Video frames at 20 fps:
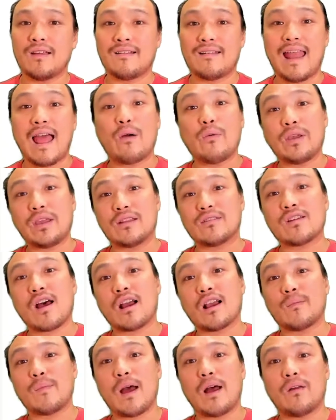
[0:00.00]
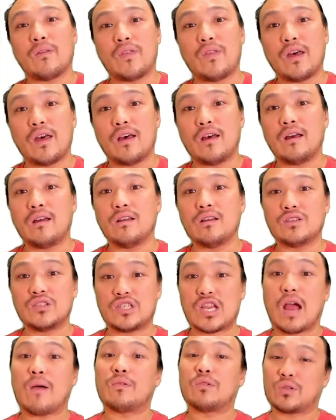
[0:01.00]
Now we can talk about the
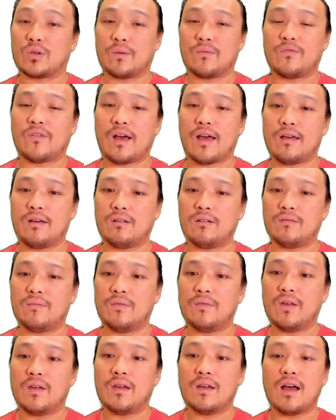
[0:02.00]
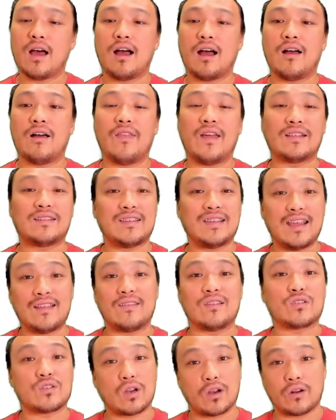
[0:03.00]
JavaScript file uh, that's in
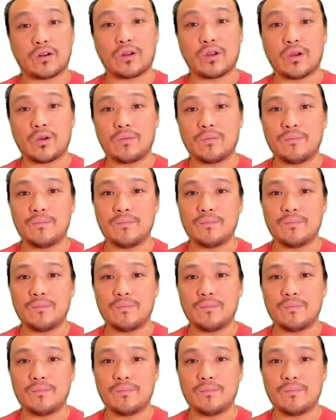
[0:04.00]
the starter code.